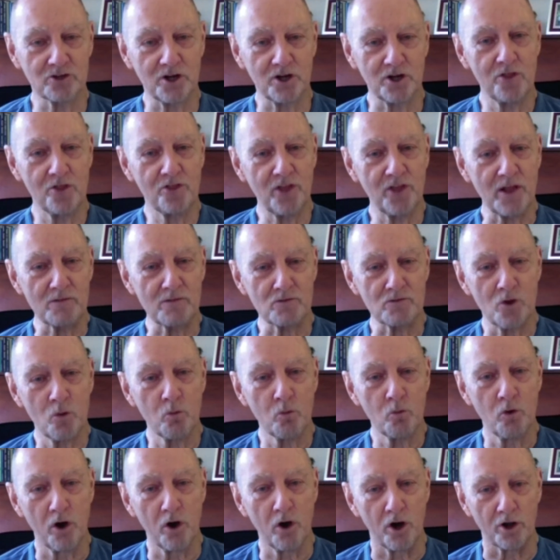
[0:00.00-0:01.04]
think the
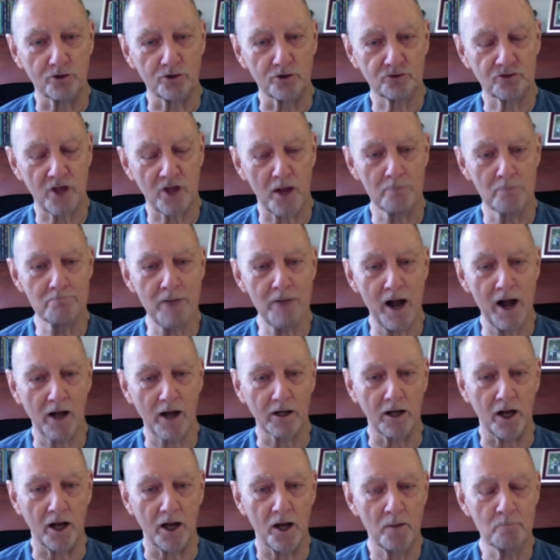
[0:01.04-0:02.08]
worst? A mugger,
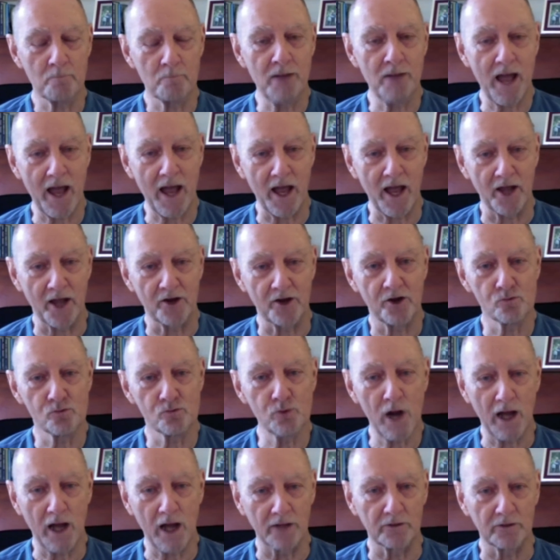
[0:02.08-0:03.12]
bad,
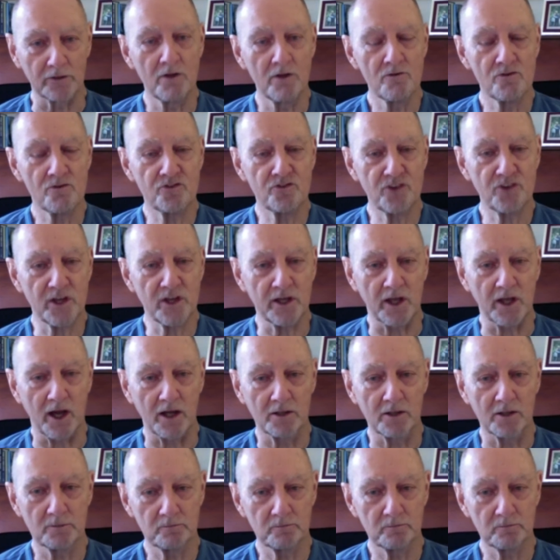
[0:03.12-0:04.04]
run, fear.